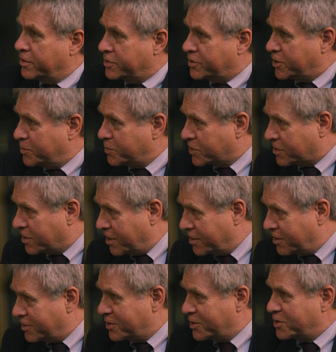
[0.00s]
Tim
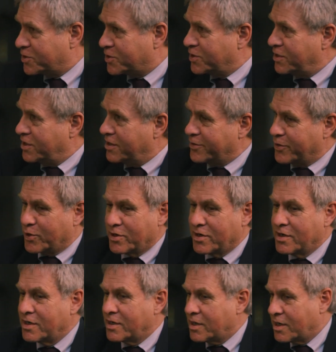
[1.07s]
Scanlon is another,
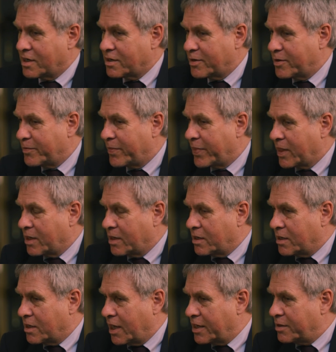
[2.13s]
and
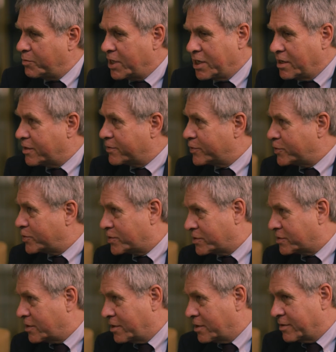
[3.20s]
many others.